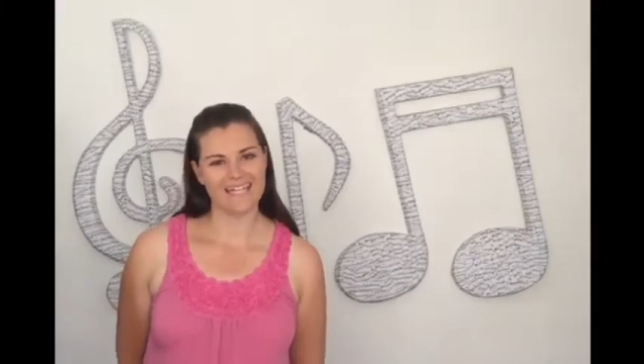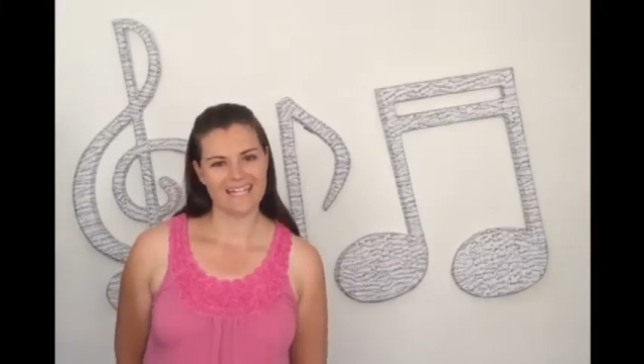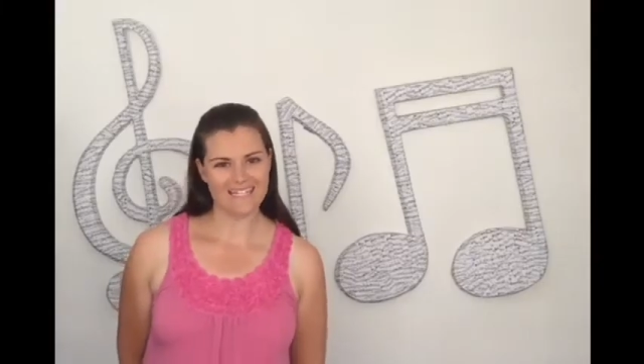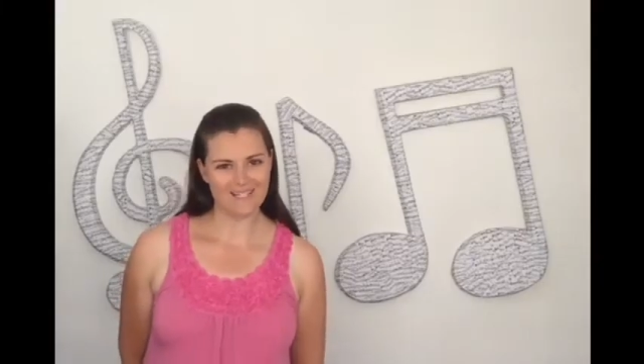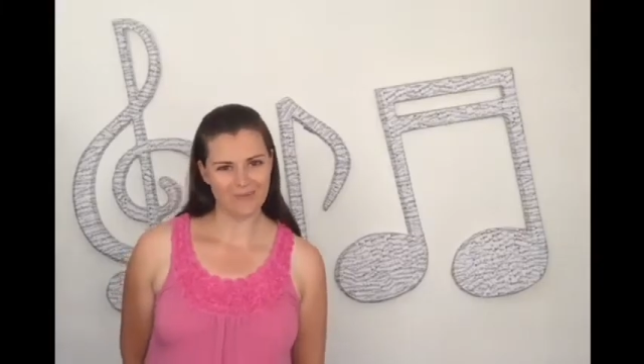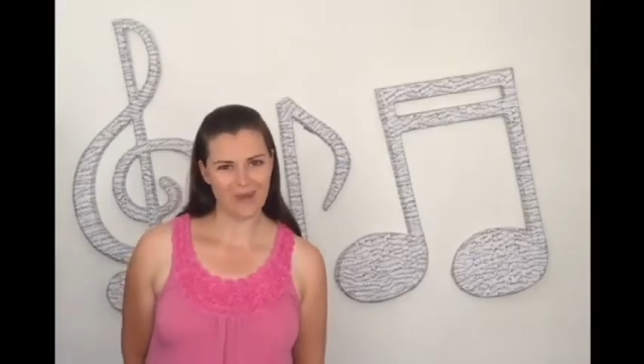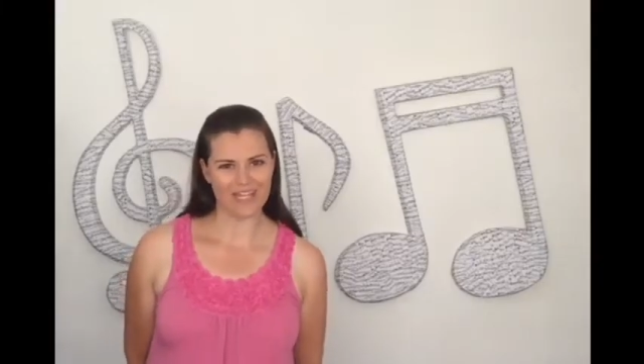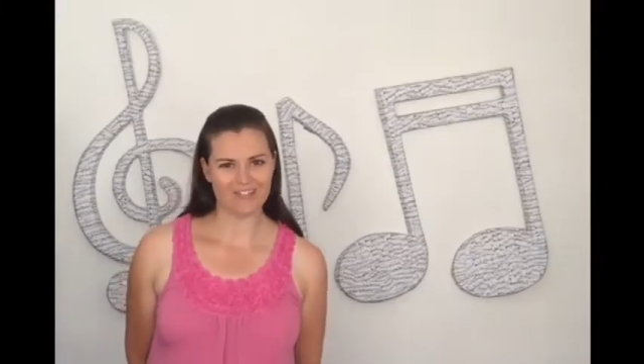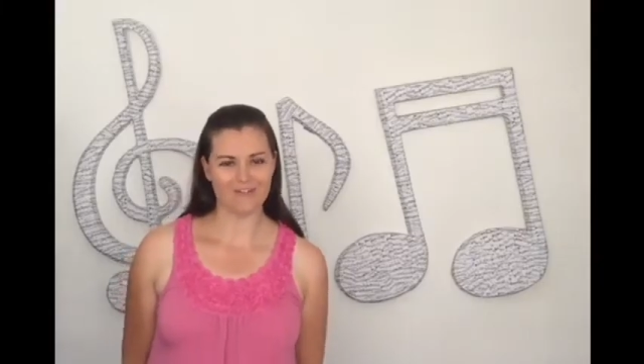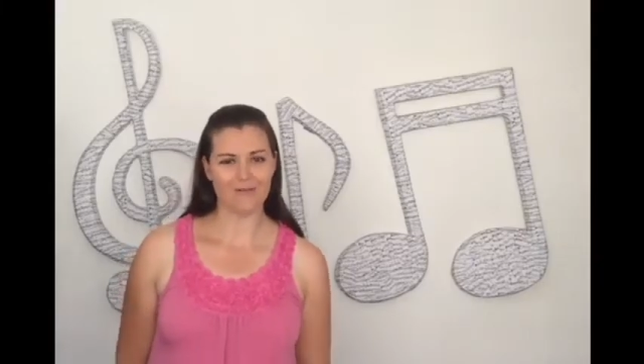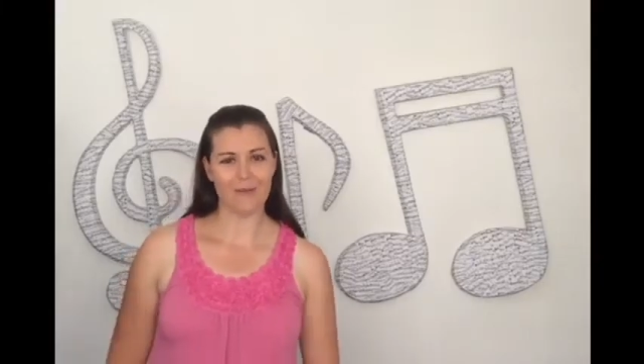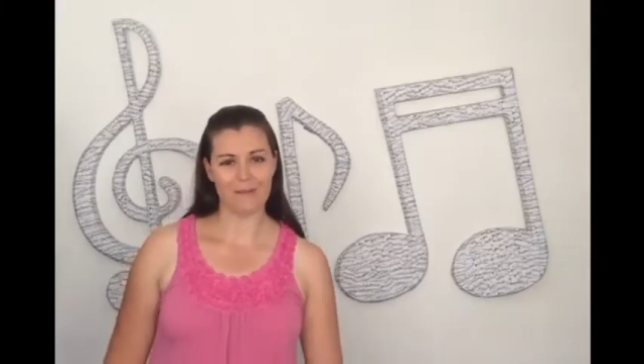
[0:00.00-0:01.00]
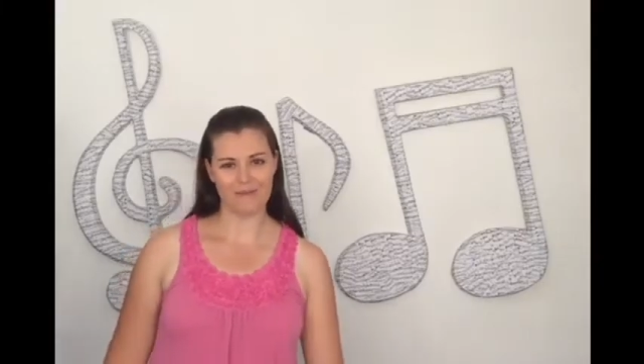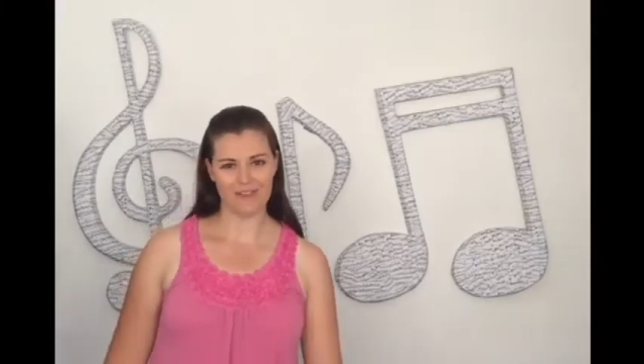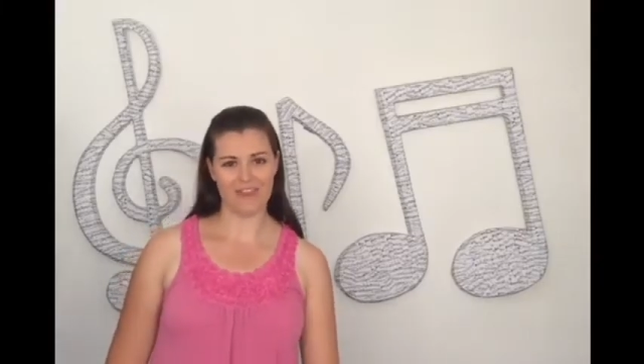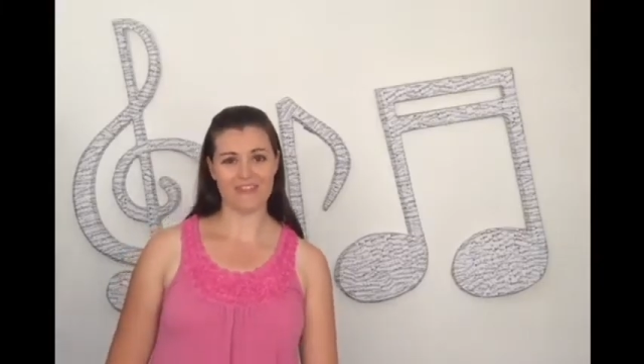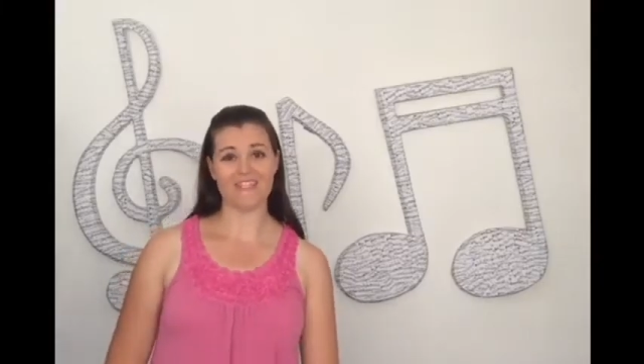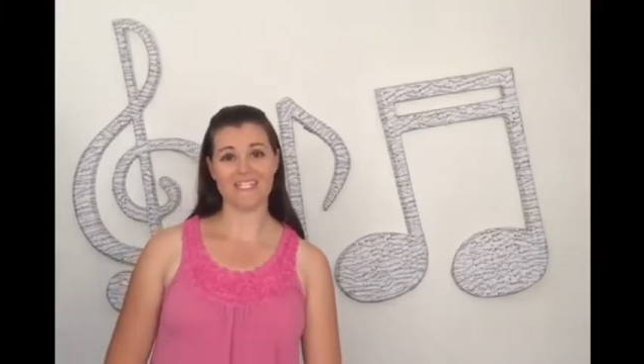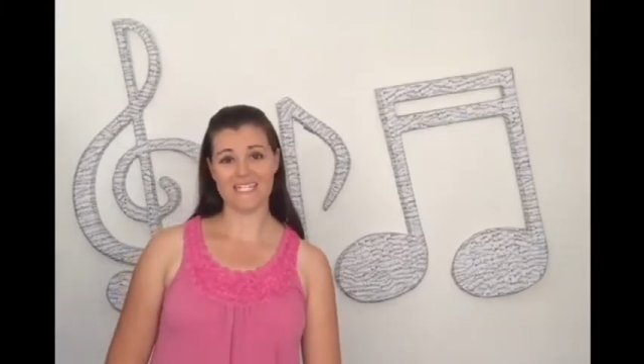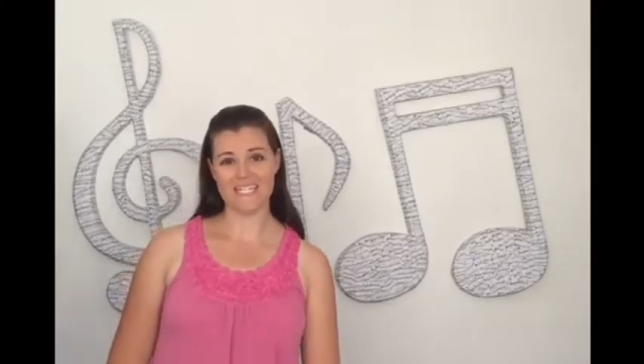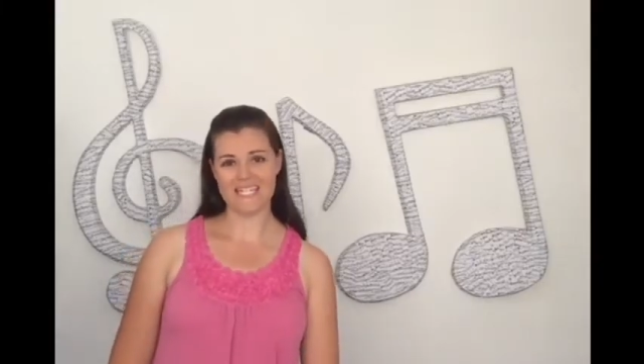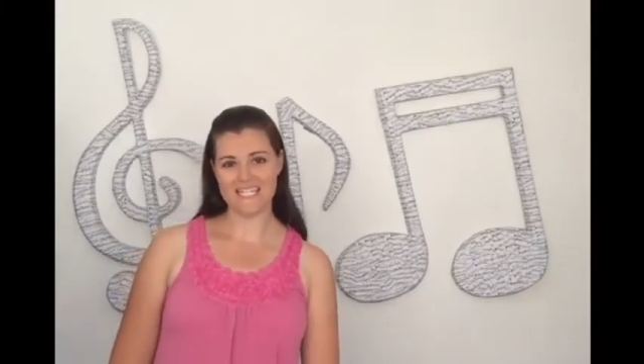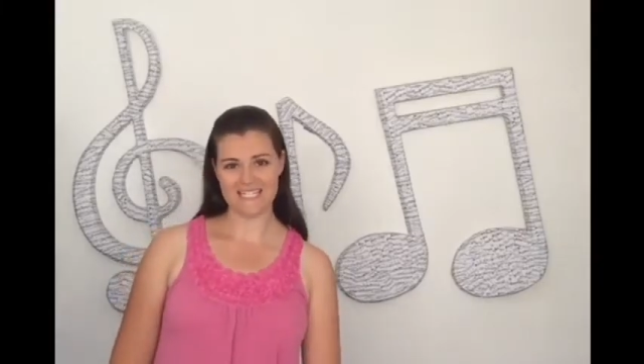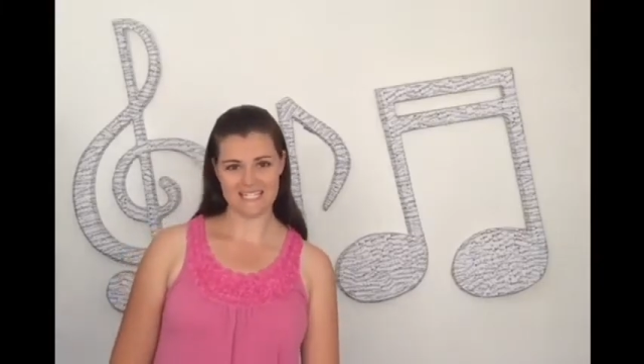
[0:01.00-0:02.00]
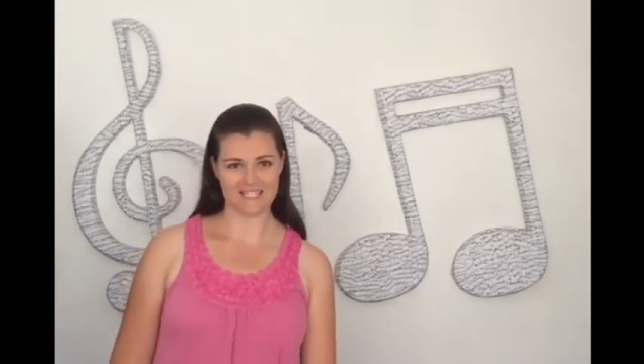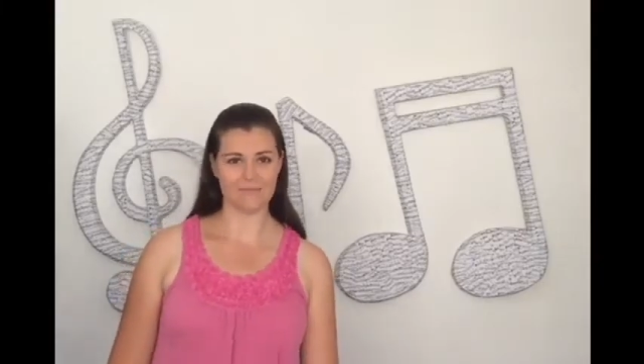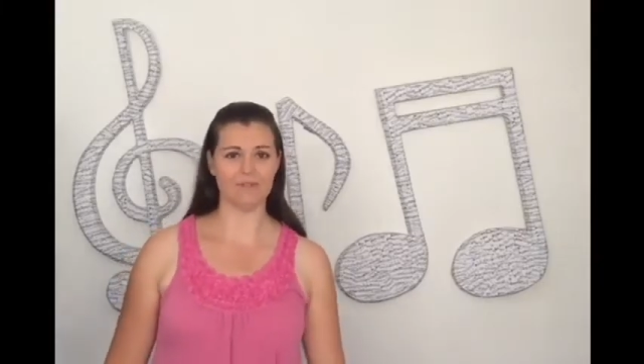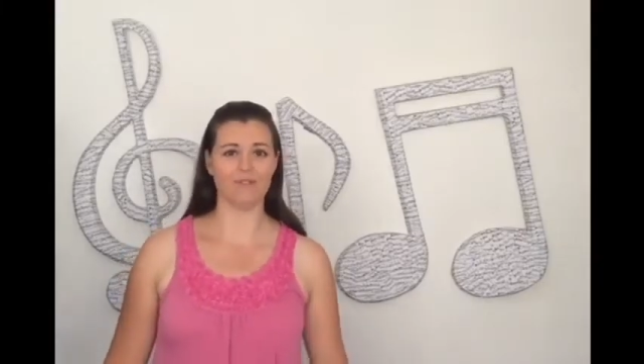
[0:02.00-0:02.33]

An easy way to remember that the D sits